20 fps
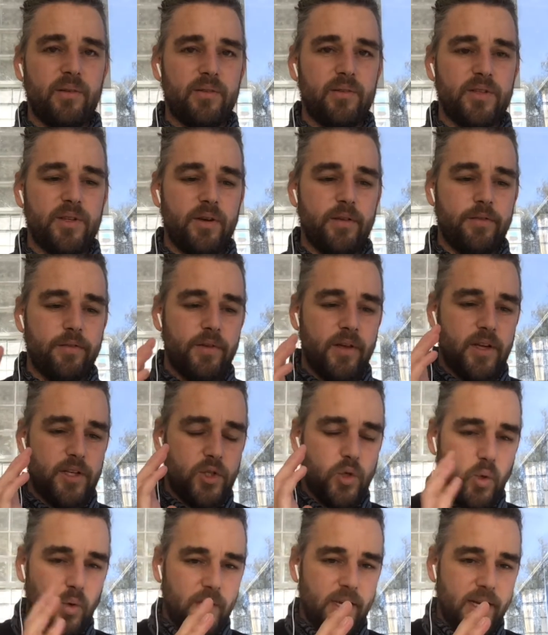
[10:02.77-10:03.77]
sort of a
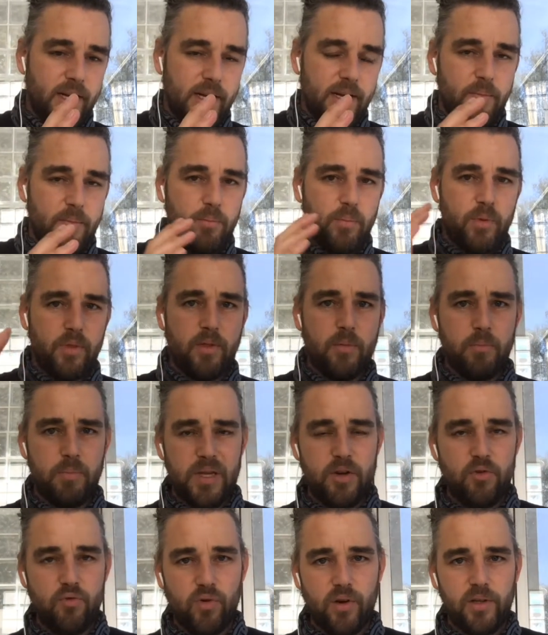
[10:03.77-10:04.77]
talking clip, the
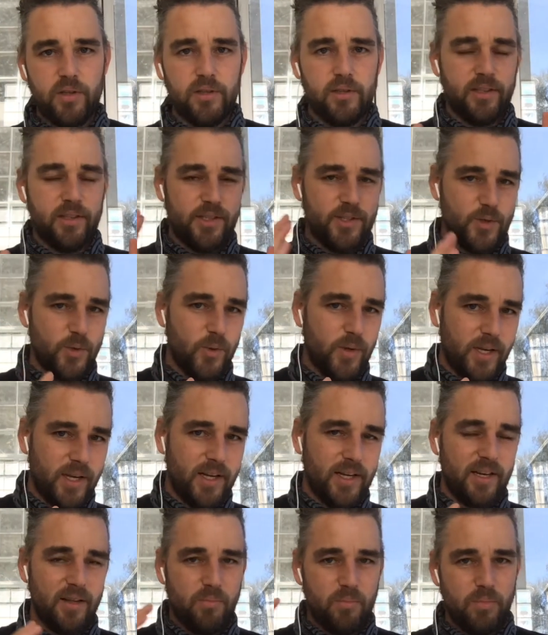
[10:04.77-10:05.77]
B-roll, a talking
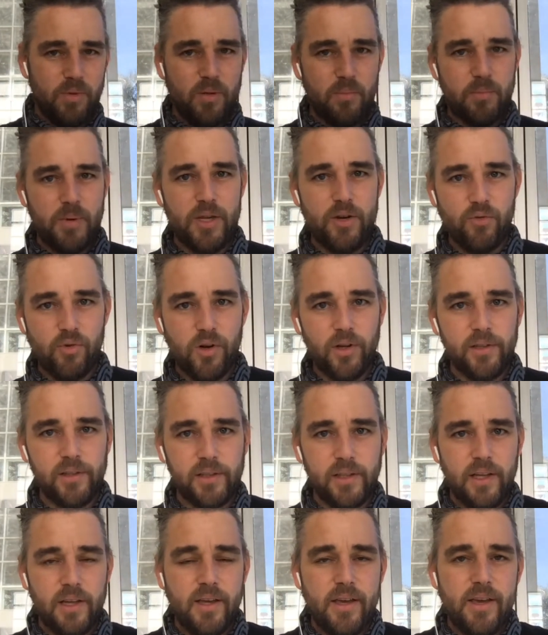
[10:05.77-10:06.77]
clip, the
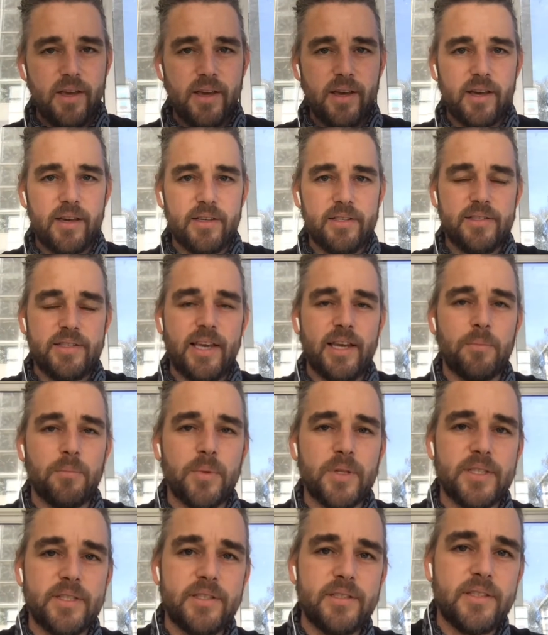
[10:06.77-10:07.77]
B-roll
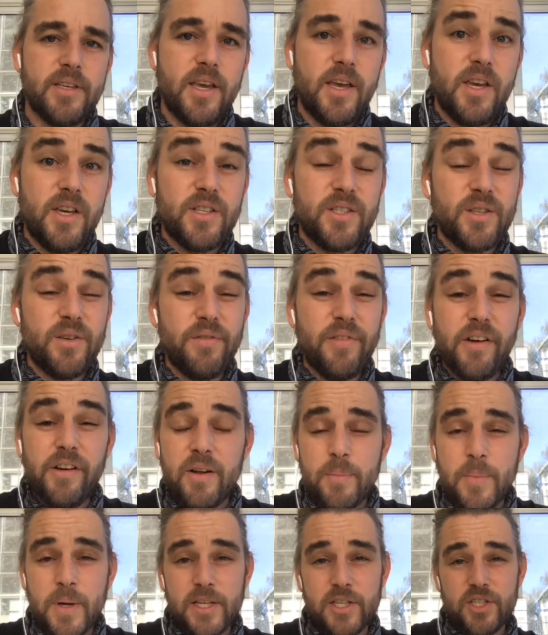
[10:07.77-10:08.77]
segments. So very
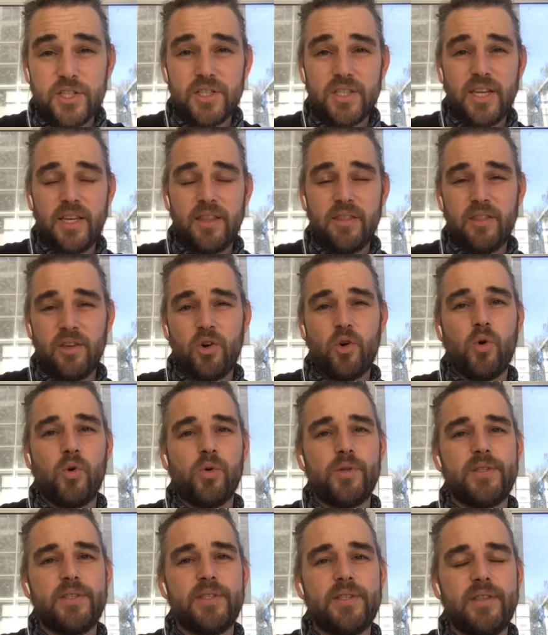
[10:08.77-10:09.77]
much in the
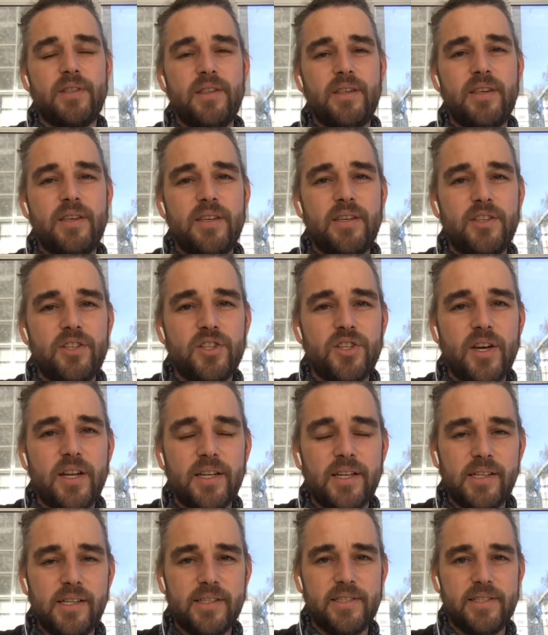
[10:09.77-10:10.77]
course, the
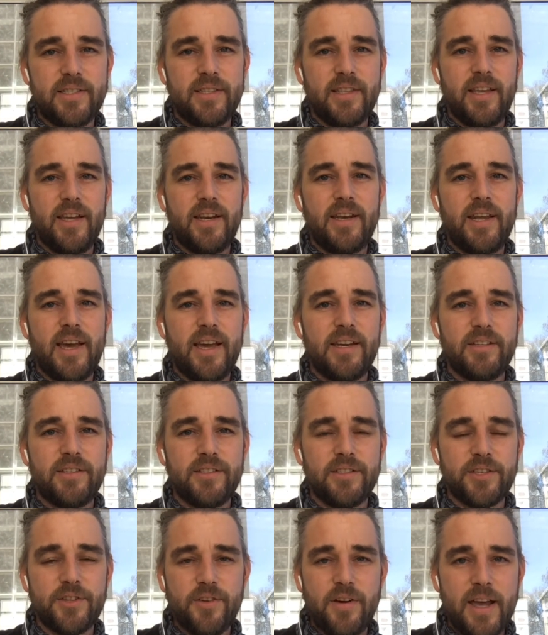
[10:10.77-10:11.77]
shot list that I
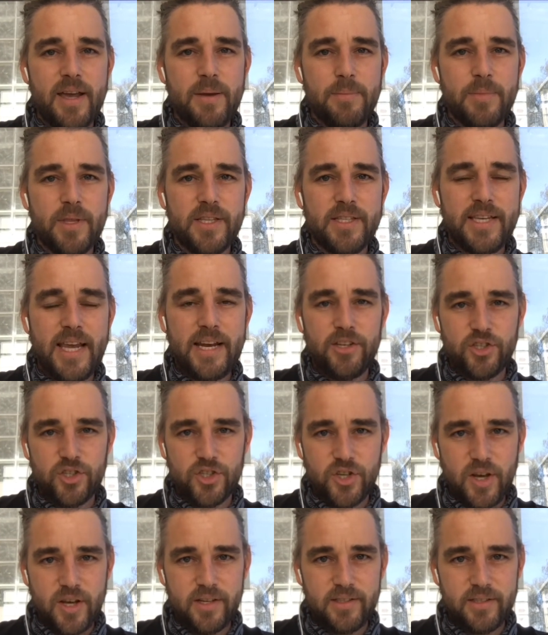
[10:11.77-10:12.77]
described, the 10
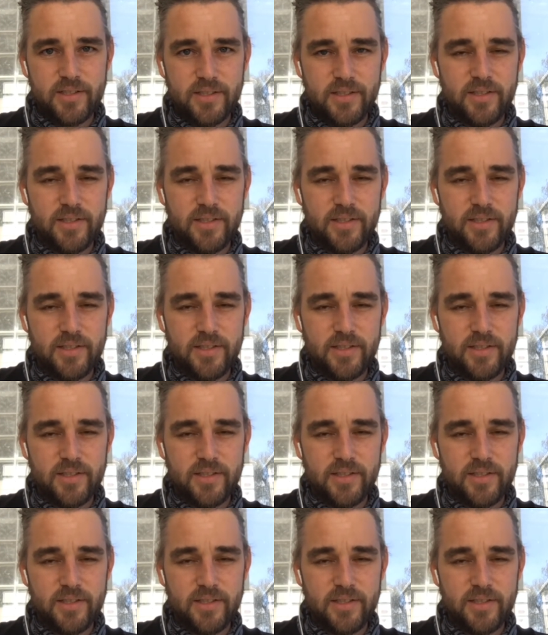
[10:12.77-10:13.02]
shot